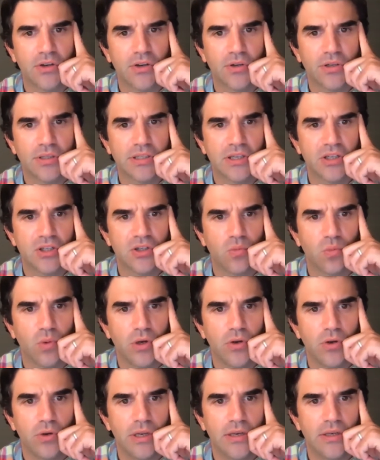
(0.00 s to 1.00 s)
your decision when
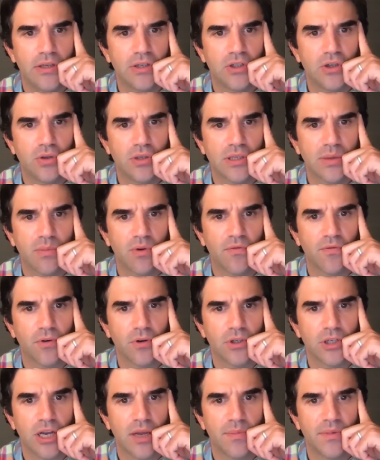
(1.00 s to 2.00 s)
you need to choose someone for
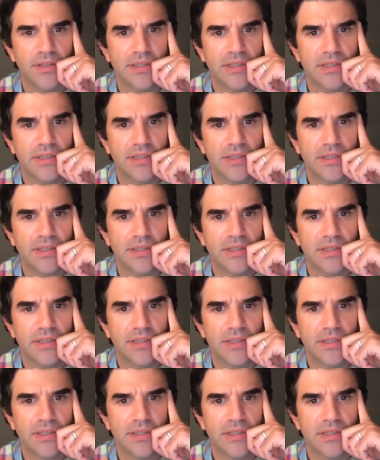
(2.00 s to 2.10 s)
a job?